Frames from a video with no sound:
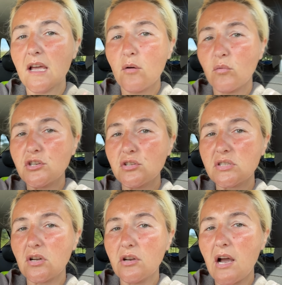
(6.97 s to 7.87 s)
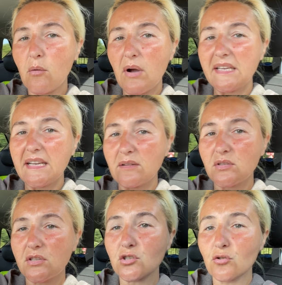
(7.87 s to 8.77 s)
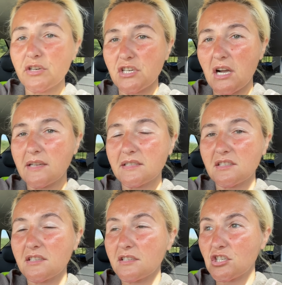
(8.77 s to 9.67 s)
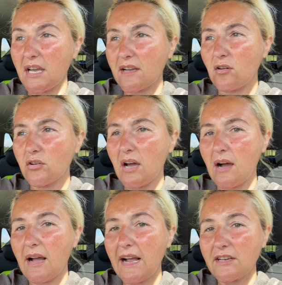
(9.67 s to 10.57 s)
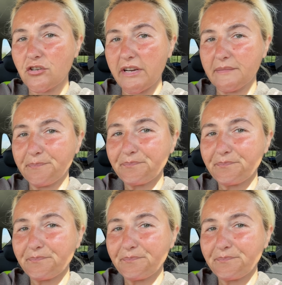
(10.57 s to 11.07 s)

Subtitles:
we're just on our way down to the storage yard to check on our Adria.